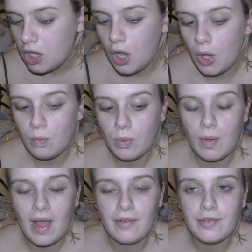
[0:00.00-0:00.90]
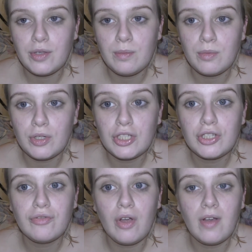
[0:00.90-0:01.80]
I will have to
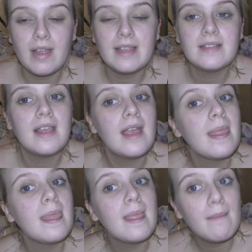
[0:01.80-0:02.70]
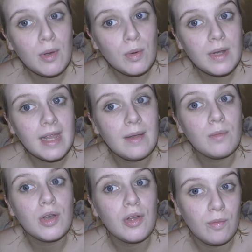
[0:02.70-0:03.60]
moisturize in the morning
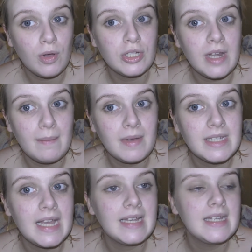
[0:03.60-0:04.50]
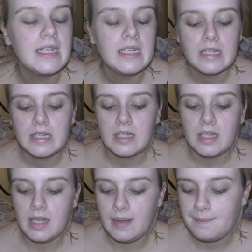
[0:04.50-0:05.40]
when I've washed out my tan.
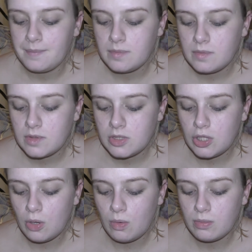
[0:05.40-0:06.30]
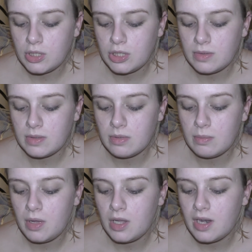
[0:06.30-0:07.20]
So what I'm going to do is I'm going
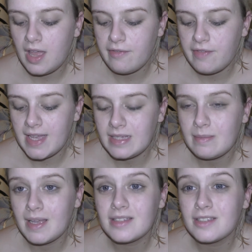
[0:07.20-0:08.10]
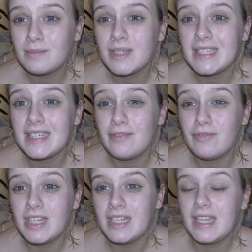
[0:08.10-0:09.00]
to put on a face mask because my skin
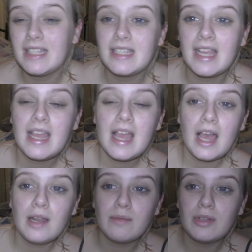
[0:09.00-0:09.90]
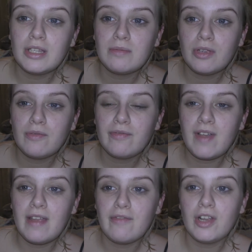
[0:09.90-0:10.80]
really needs it. I'm going to use my
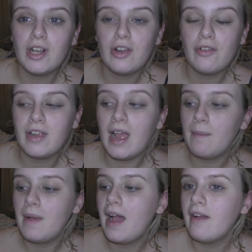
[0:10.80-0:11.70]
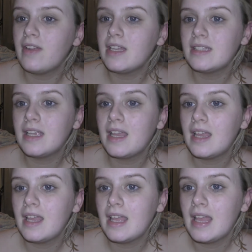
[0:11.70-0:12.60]
favourite L'Oreal Paris
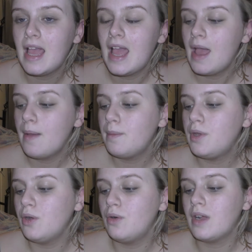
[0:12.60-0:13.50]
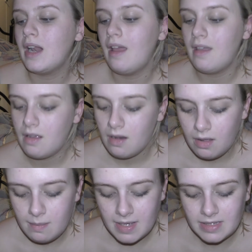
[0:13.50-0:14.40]
Pure Clay
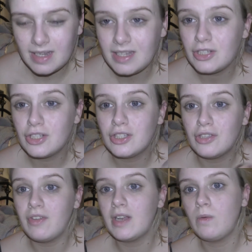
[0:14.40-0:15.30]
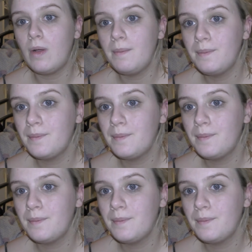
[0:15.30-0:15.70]
Glow Mask, and it's just the red one.